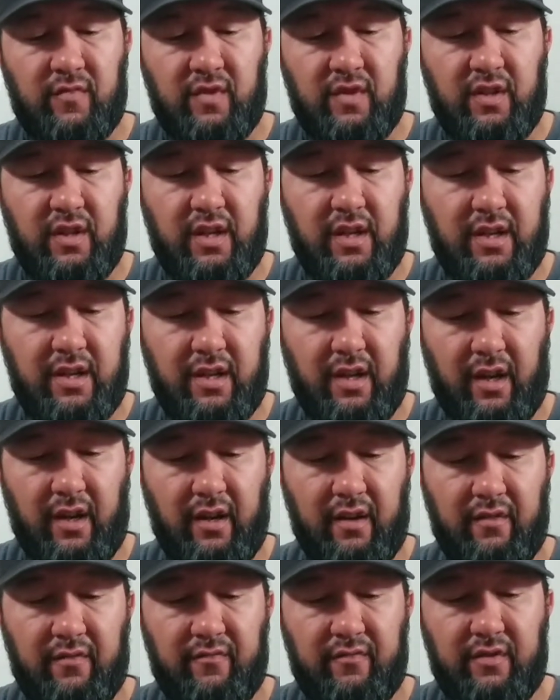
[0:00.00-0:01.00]
Yeah,
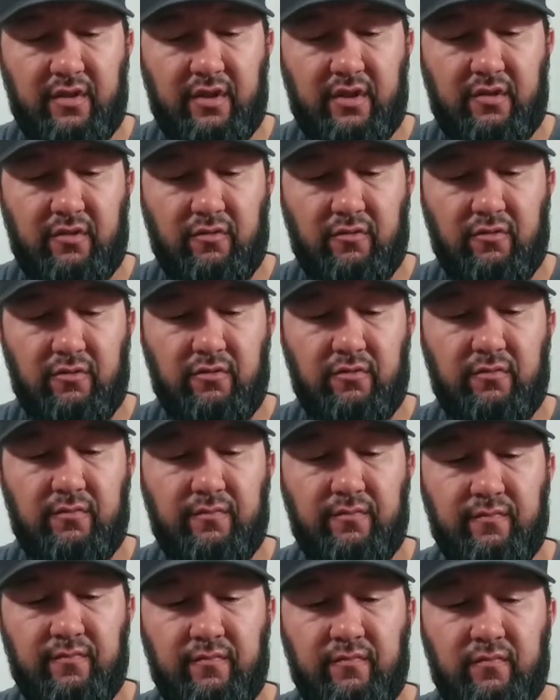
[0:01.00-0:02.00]
very cool.
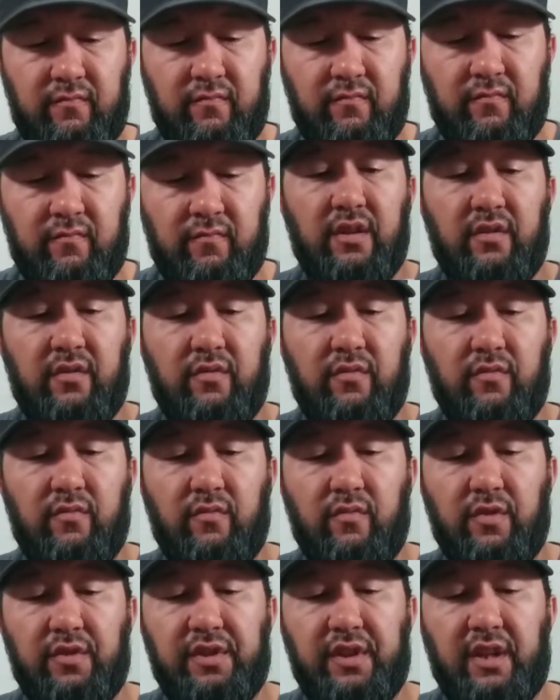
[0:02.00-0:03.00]

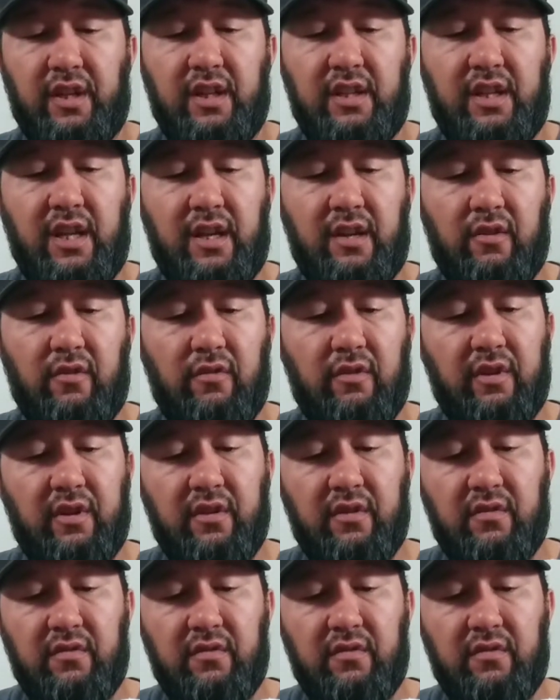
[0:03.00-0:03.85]
Once I get that going.